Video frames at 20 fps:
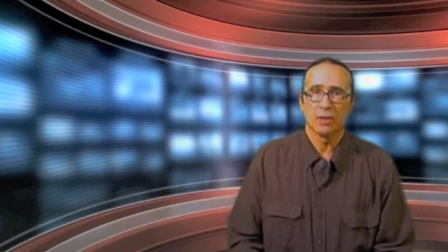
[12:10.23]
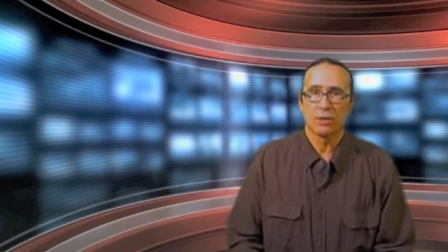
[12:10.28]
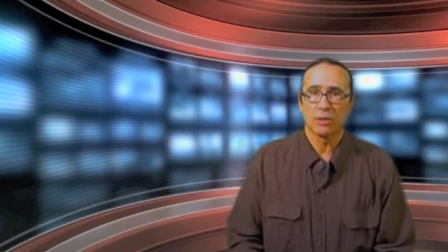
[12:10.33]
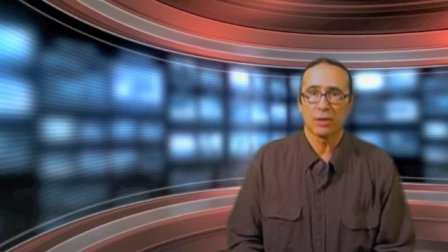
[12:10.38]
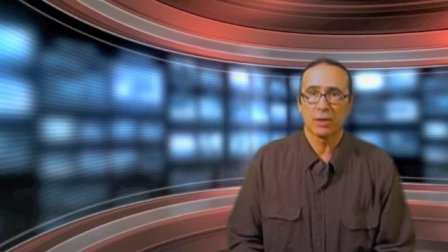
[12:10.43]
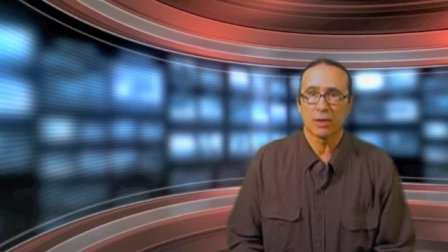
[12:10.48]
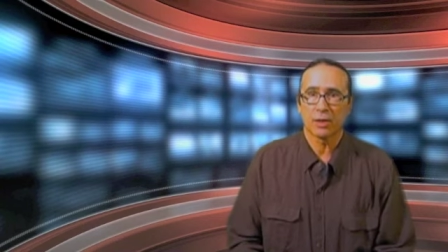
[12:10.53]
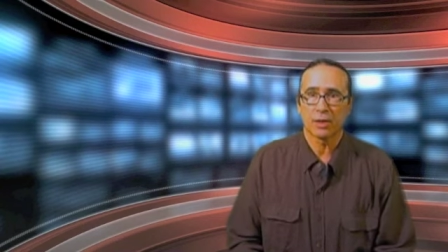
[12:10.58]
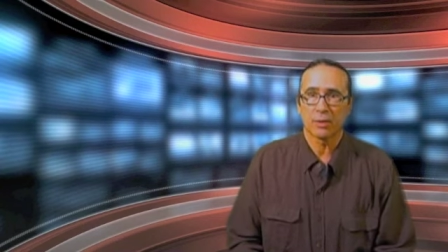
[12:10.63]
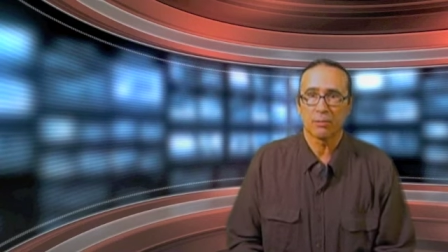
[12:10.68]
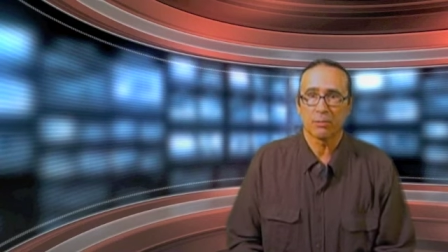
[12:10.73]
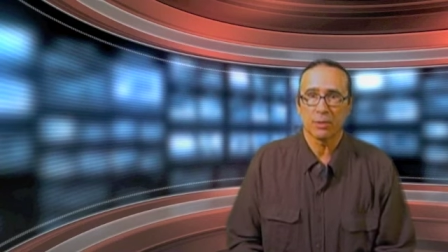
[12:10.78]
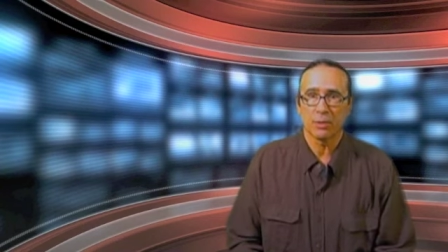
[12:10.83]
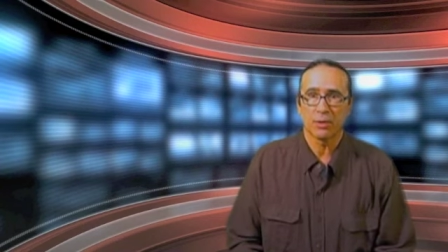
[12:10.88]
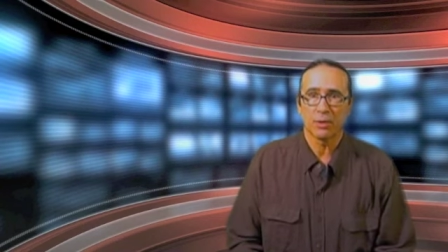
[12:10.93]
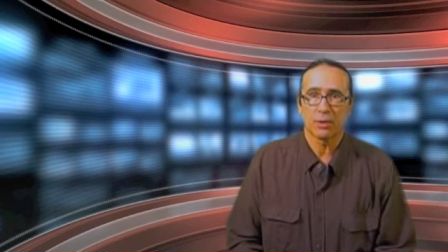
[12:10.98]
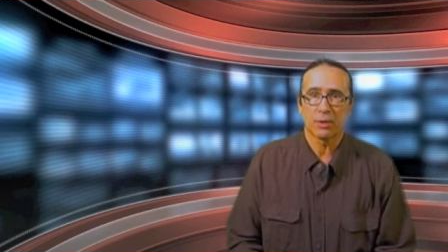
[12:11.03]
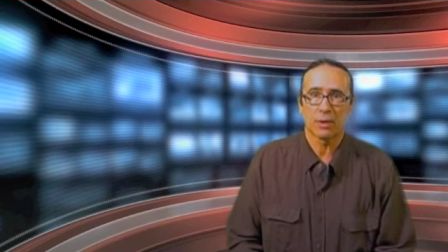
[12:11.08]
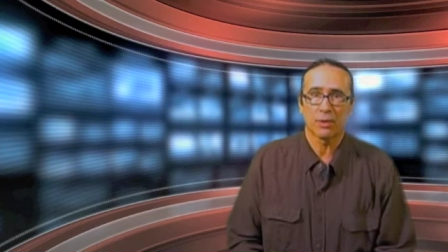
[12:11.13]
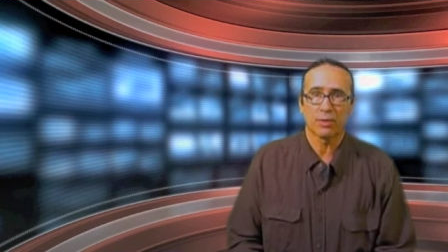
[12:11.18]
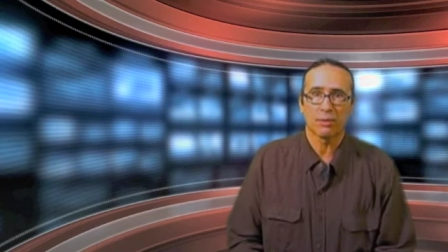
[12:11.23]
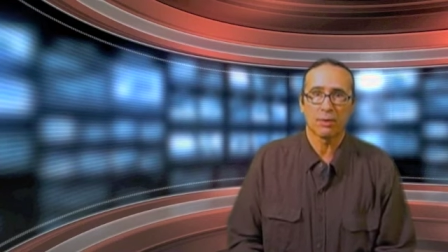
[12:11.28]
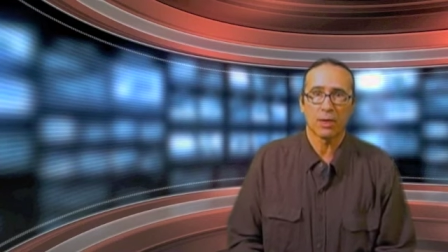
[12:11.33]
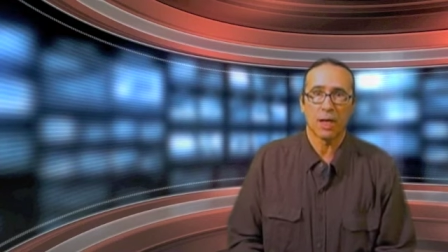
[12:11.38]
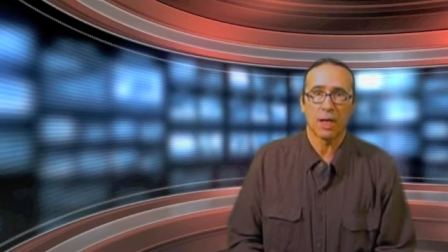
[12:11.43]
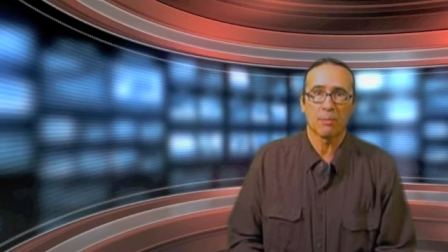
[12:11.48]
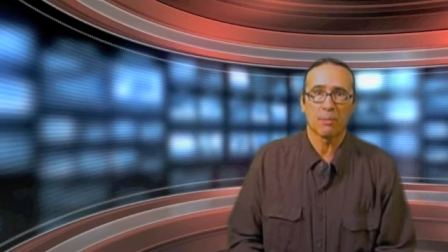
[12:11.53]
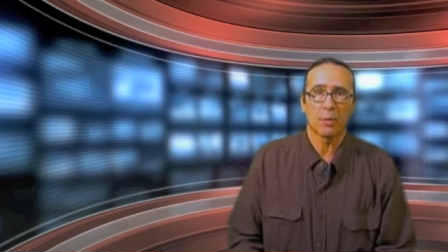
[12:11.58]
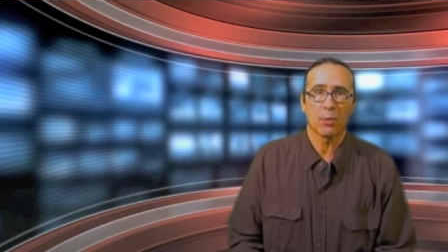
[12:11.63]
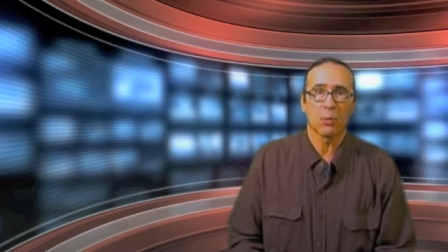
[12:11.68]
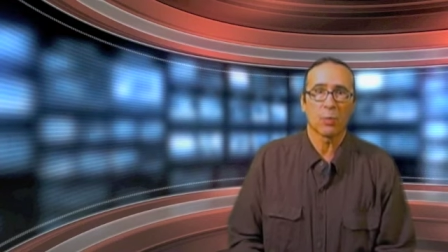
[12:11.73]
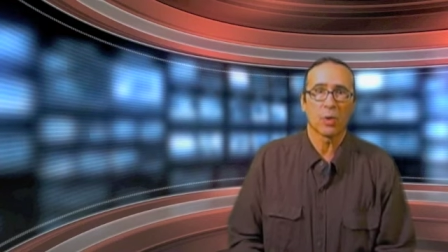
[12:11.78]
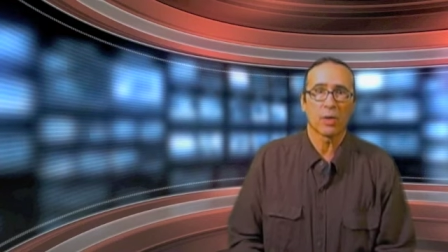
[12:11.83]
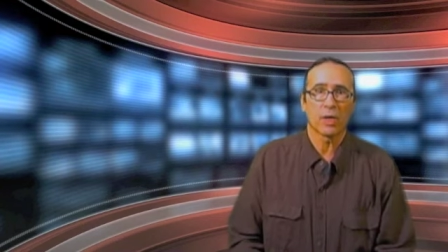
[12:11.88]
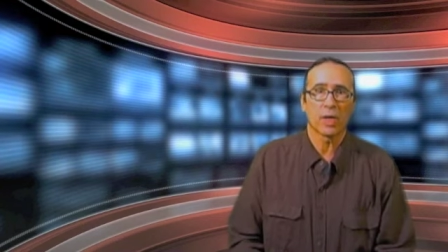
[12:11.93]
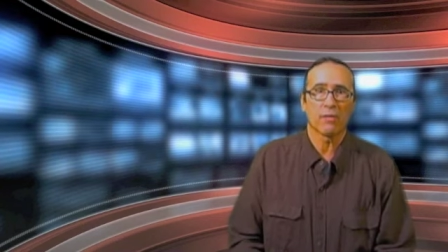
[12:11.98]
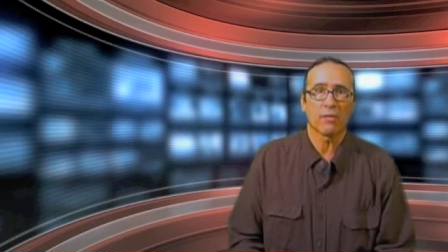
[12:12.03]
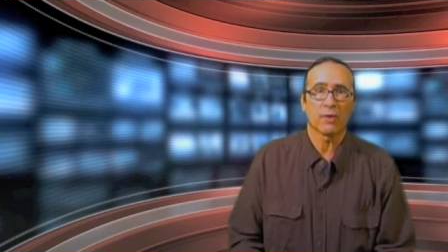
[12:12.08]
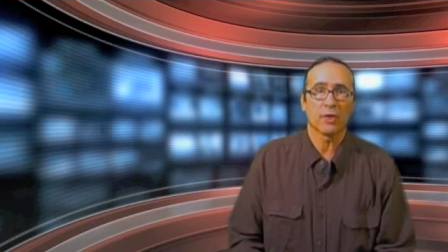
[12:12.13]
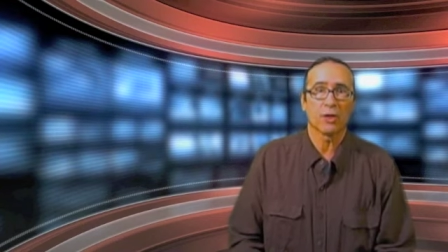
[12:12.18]
to your computer desktop
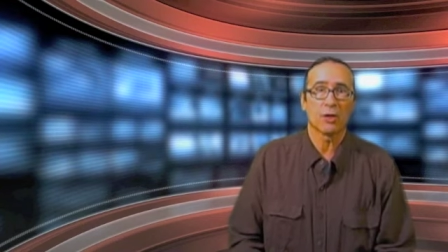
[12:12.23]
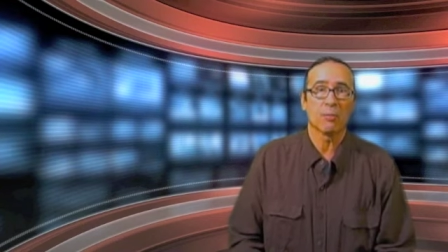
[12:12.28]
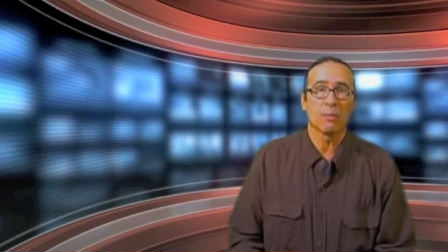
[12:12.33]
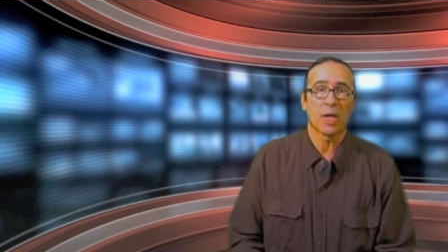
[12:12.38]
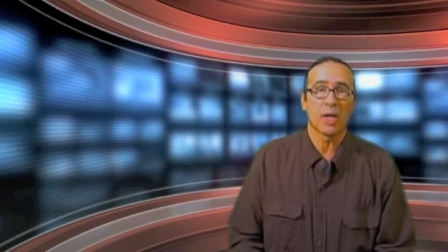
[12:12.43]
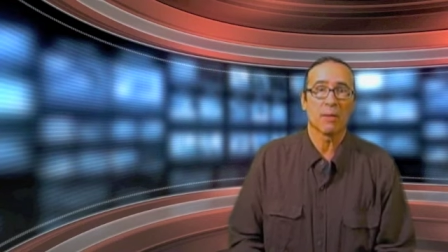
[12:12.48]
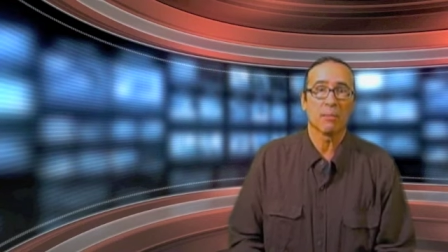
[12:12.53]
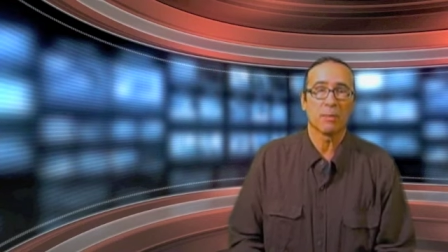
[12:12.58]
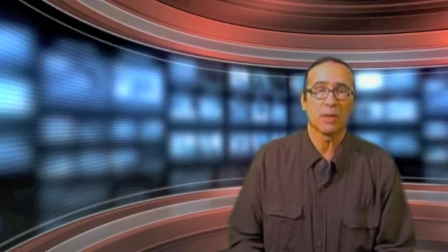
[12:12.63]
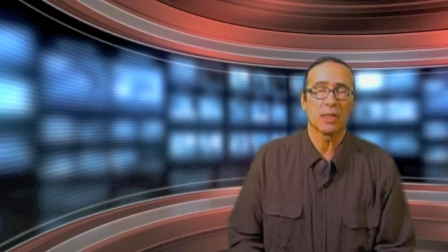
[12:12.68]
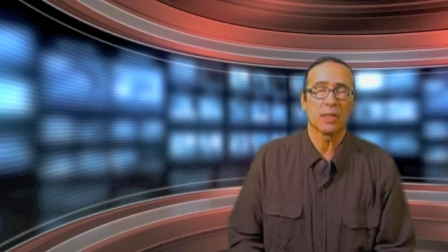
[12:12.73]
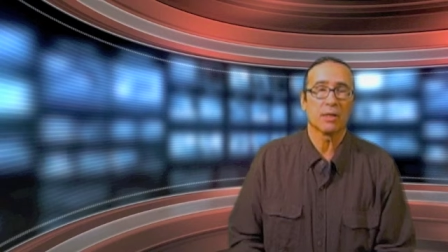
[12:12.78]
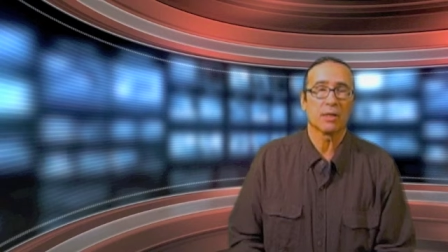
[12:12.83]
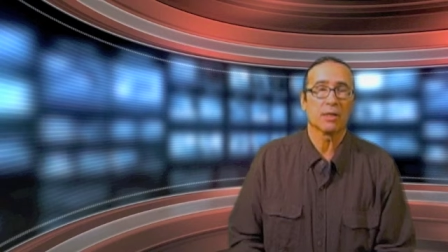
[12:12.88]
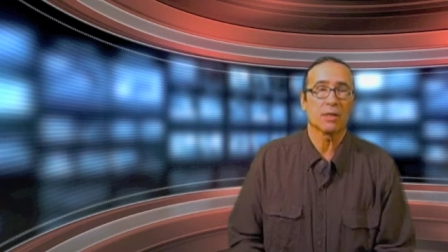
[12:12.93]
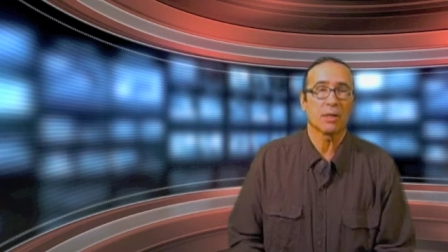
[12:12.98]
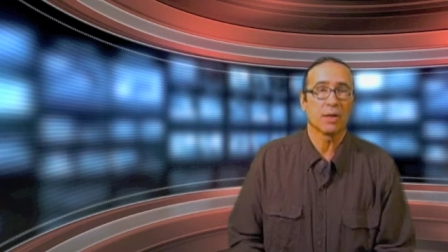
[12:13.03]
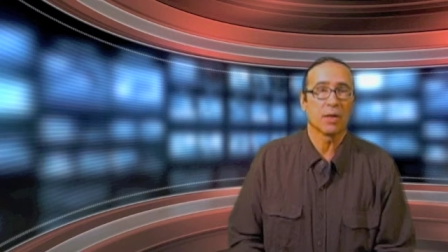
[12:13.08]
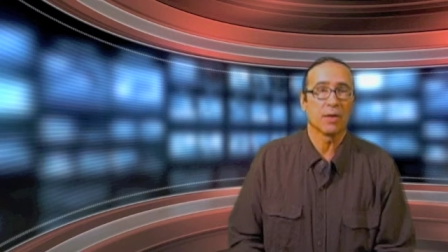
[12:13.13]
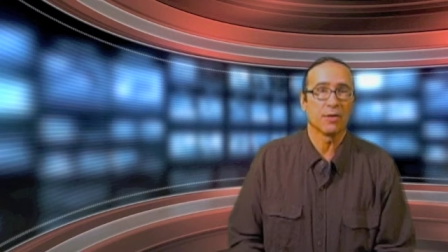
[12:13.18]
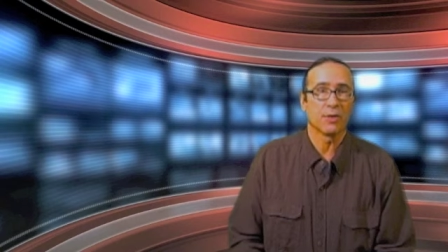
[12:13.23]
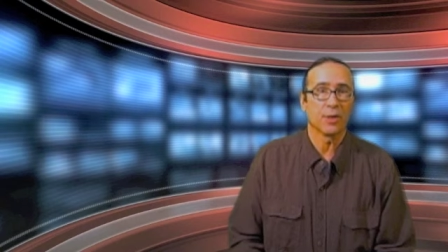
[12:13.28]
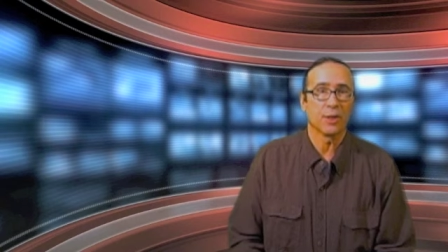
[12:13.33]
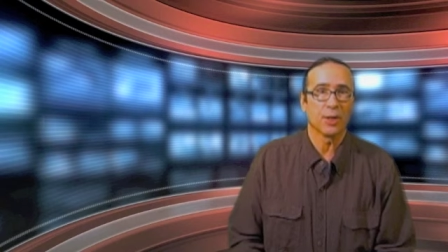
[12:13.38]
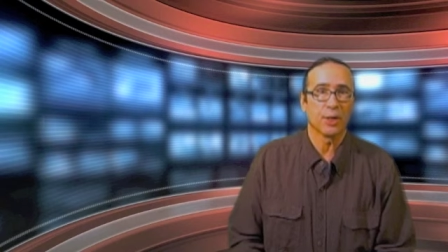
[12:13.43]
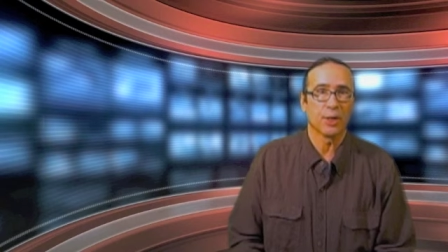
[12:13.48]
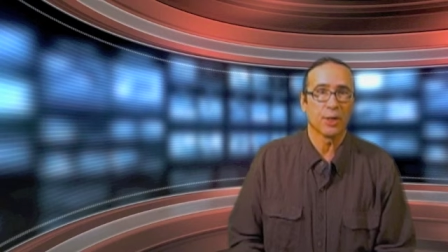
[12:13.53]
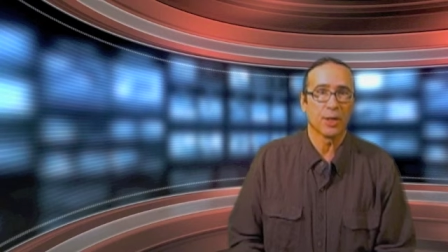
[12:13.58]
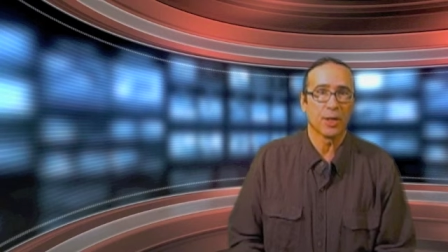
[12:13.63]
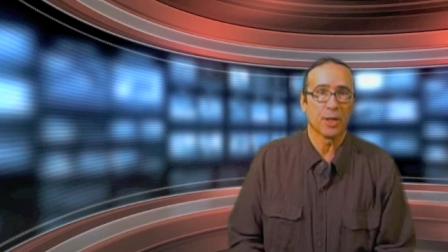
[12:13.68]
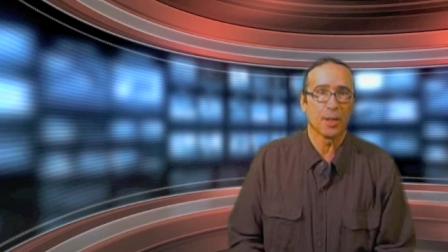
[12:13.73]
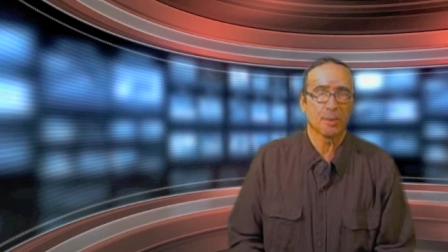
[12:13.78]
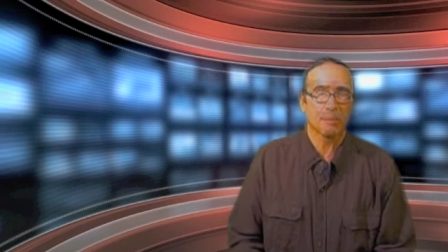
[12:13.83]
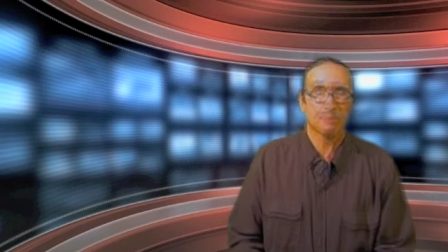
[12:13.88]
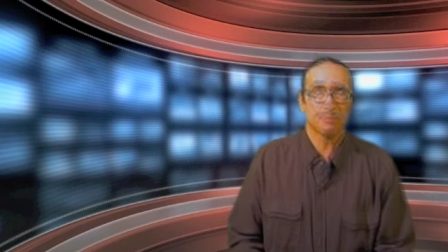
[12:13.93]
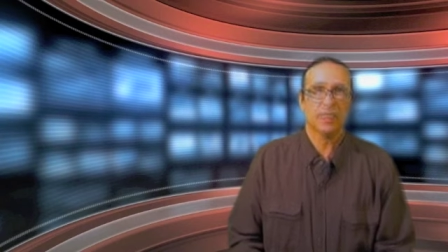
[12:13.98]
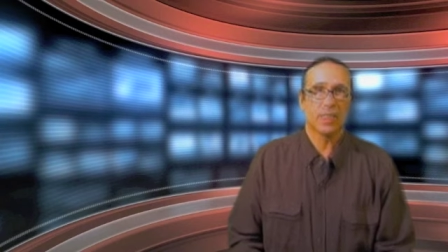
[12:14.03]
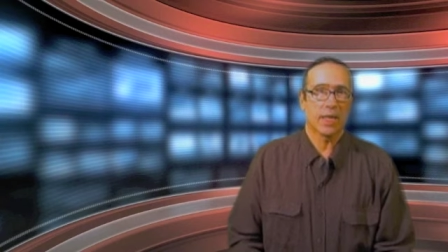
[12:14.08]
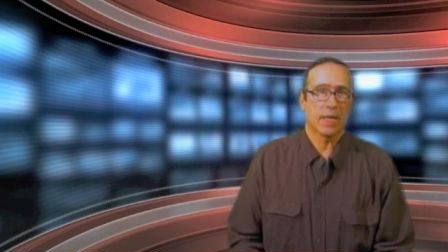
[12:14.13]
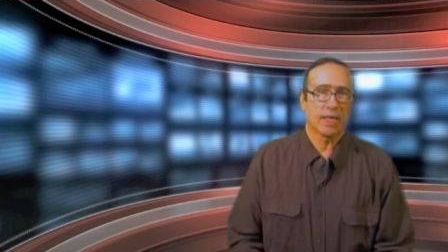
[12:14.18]
wherever you might be on the internet. And